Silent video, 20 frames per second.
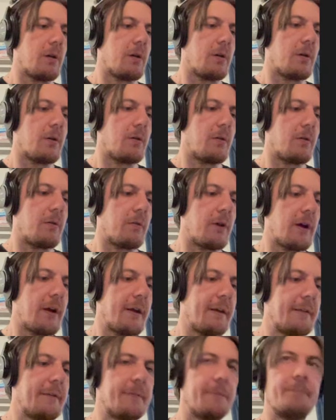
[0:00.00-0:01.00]
All
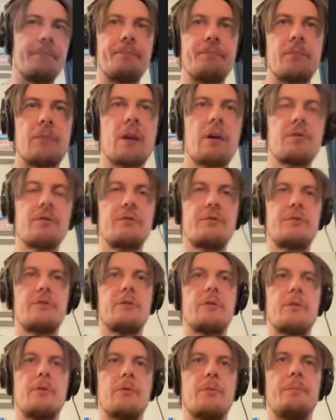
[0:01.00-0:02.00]
right.
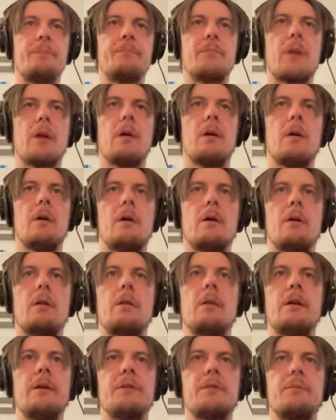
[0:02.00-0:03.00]
So
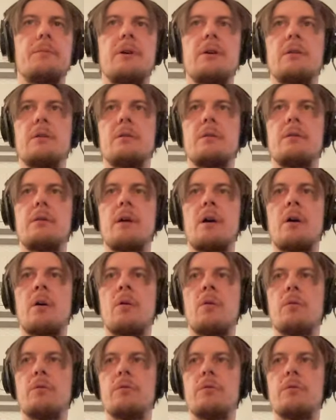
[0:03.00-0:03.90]
let me now